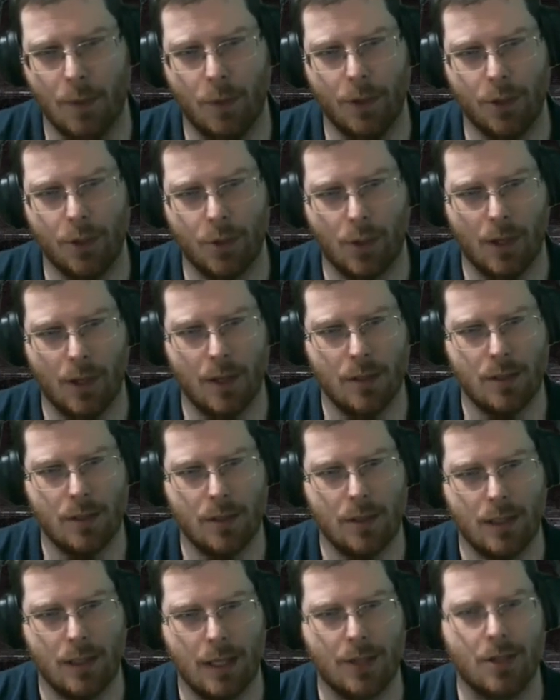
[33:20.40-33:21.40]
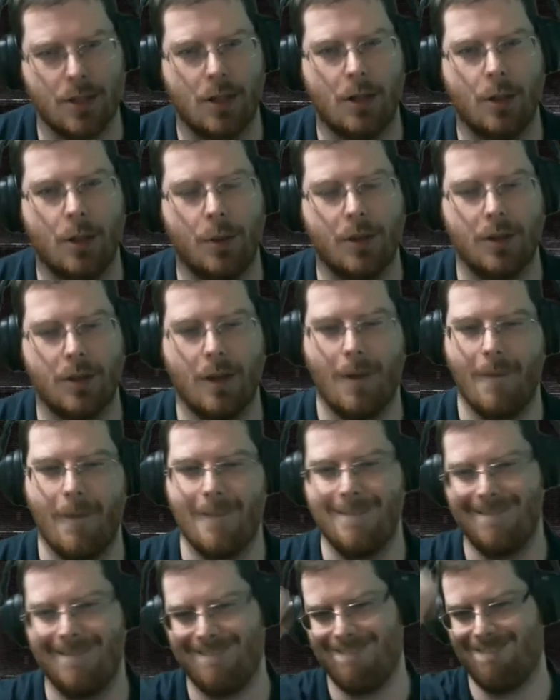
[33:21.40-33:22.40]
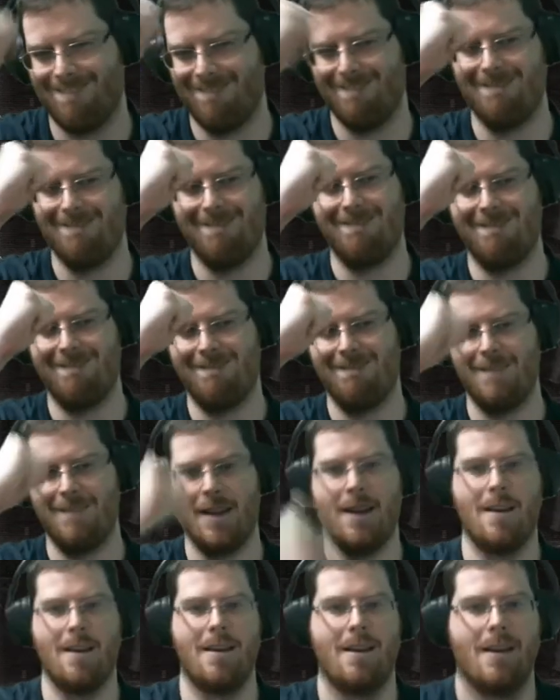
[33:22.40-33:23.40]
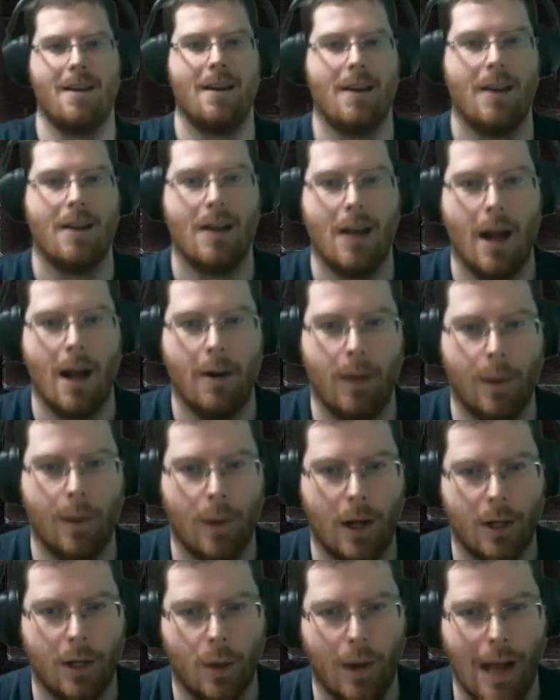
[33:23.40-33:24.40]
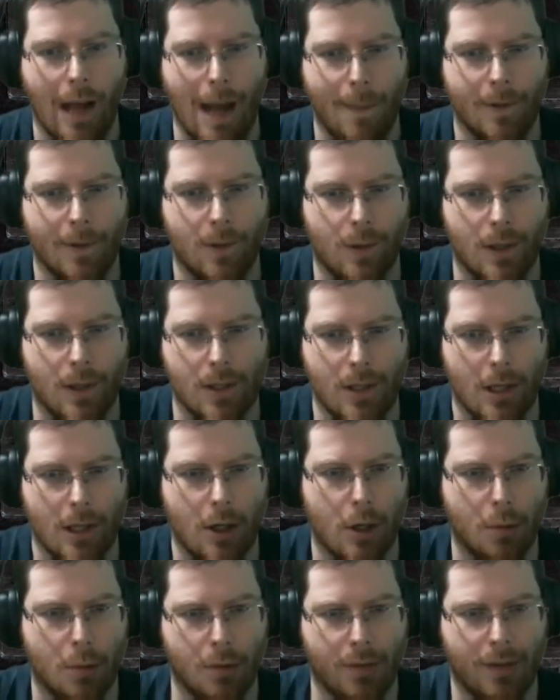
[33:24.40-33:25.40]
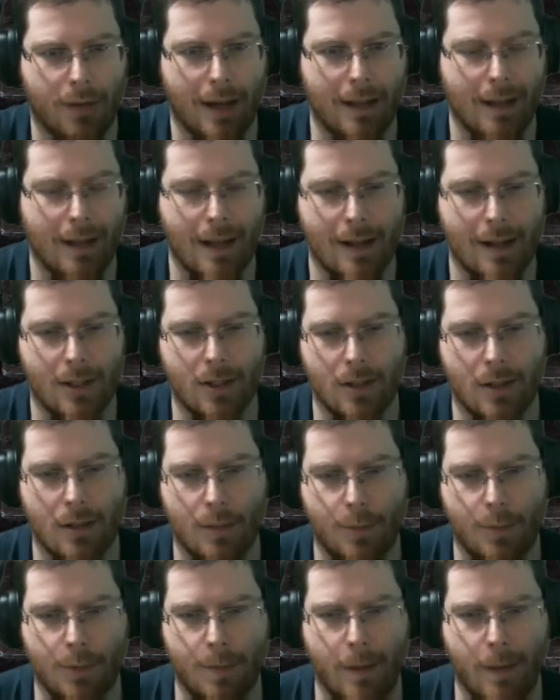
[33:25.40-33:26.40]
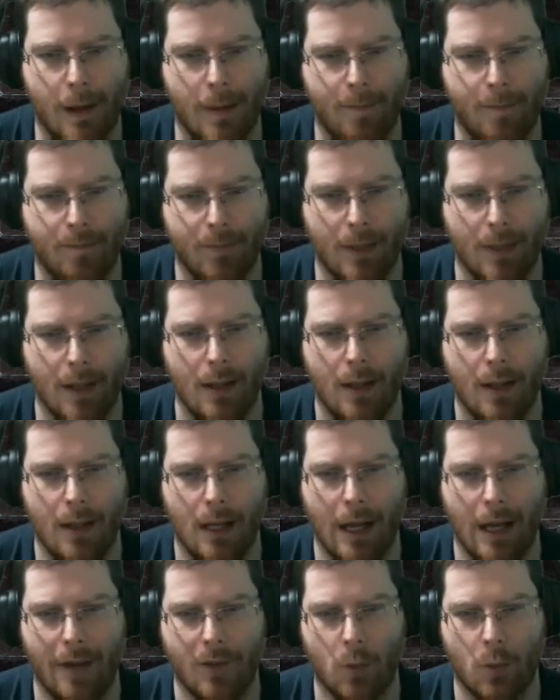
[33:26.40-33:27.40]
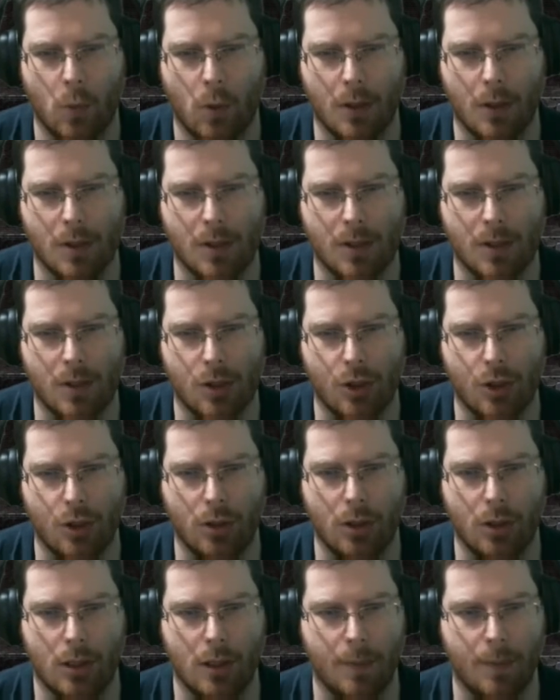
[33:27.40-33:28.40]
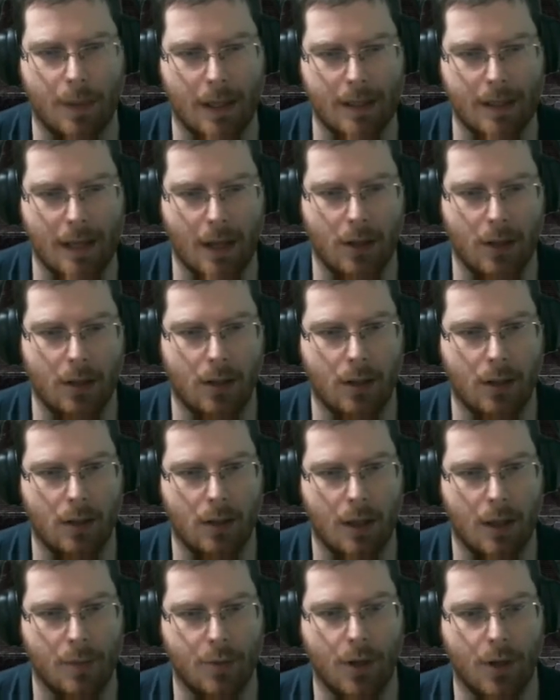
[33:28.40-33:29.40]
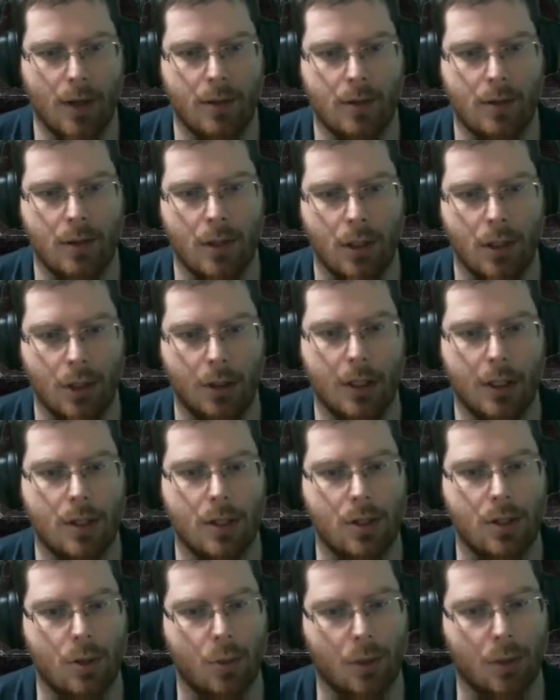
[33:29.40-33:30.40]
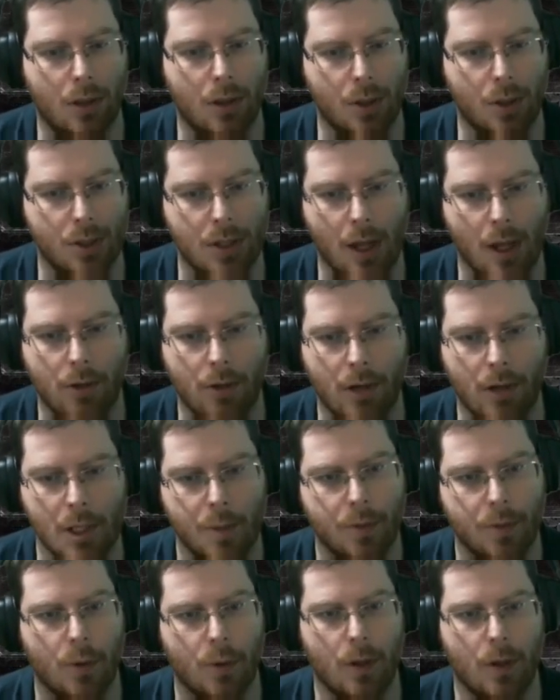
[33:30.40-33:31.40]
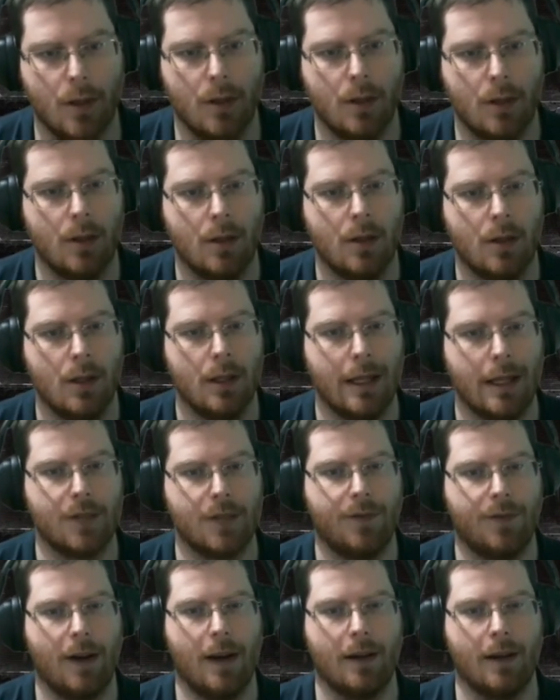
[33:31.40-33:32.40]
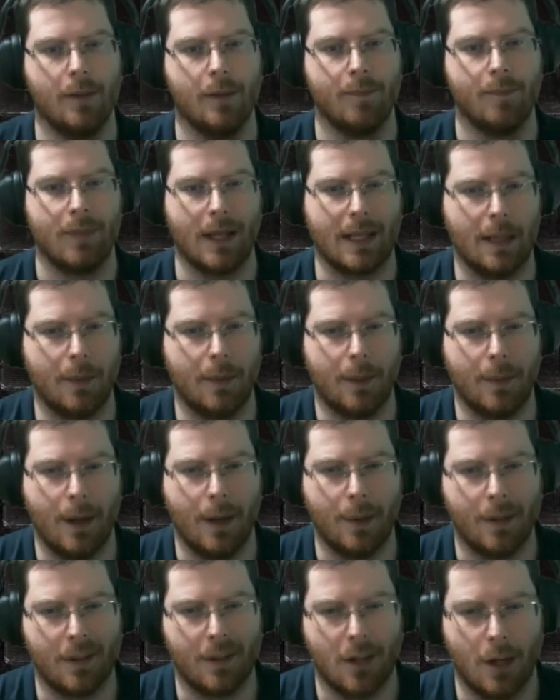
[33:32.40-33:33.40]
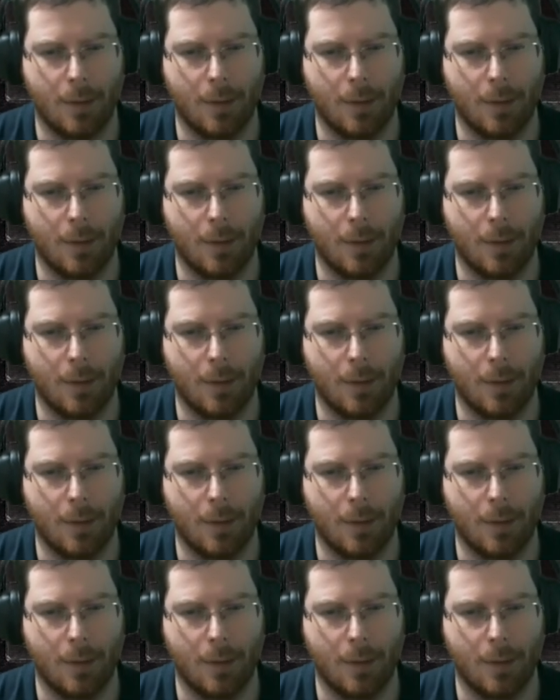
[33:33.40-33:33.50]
that, a ridiculously small amount of time. However, it's a shockingly, absurdly, stupidly difficult game, and so you, the average person, the normal person like us, have no chance of